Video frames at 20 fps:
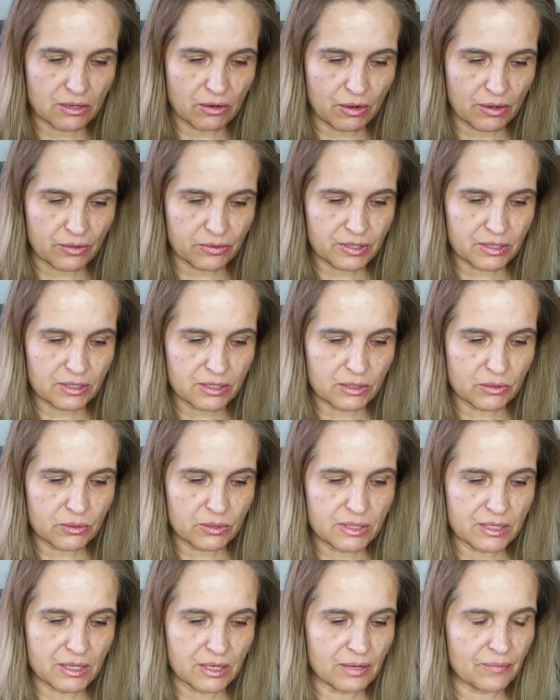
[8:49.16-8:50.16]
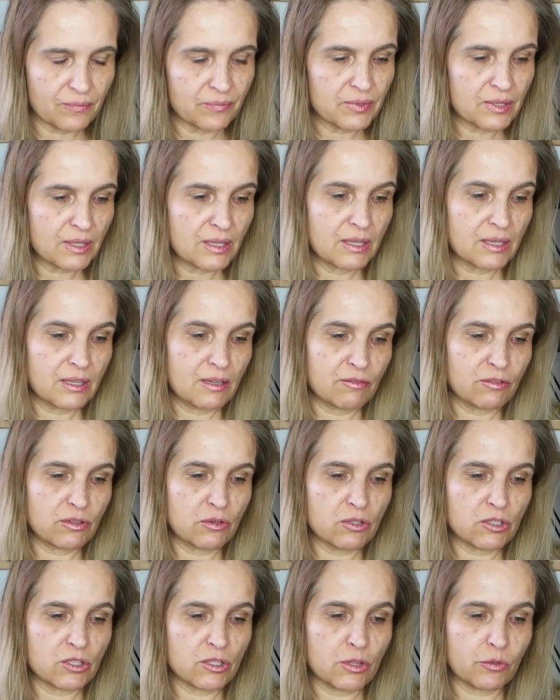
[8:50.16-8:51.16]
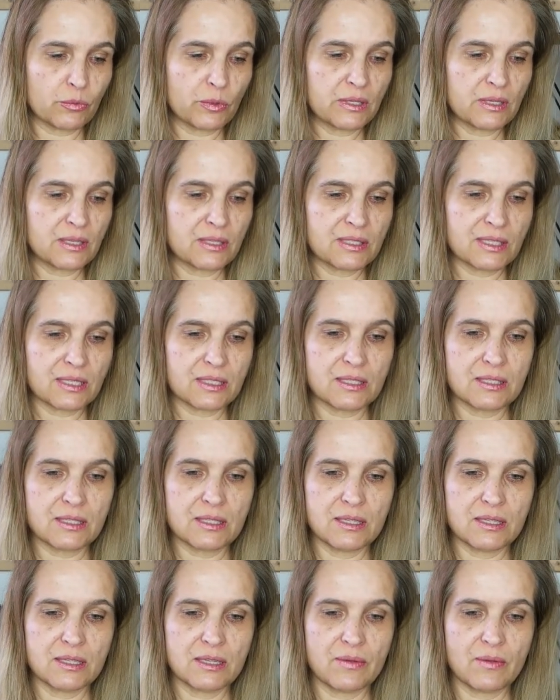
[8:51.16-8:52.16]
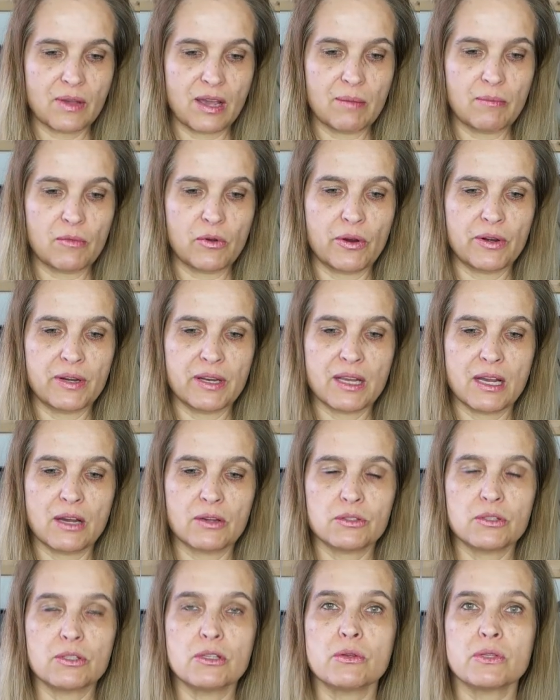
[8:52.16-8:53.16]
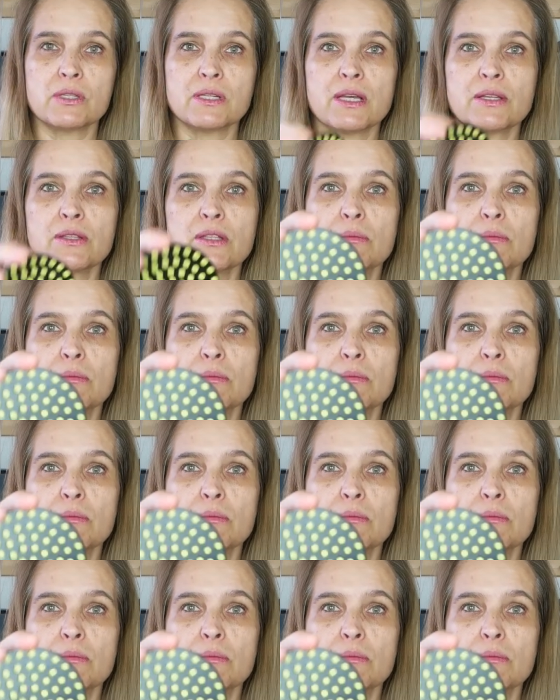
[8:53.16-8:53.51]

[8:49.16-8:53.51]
all these using Fusion 360. I'm learning how to use it at the